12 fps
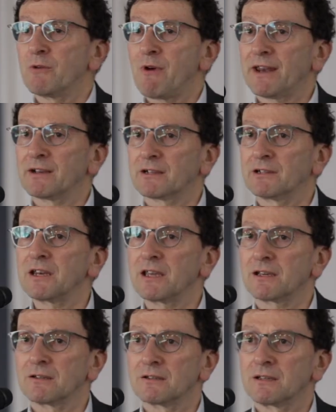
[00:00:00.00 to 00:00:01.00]
We run a
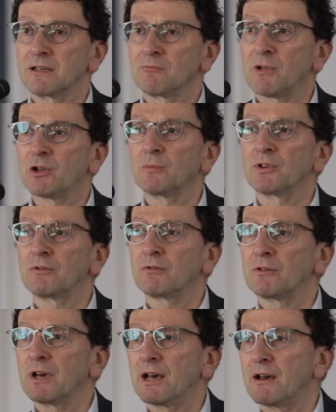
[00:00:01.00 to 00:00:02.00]
clinic in
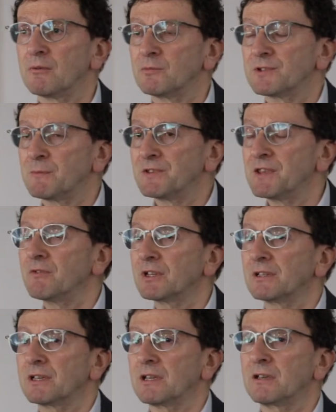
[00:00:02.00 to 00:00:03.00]
Melbourne
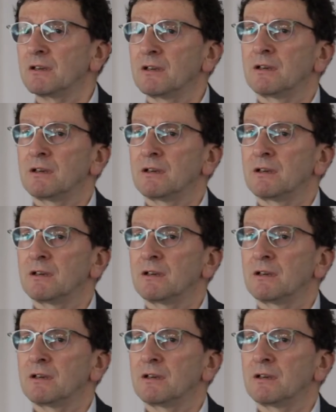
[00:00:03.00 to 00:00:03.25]
specifically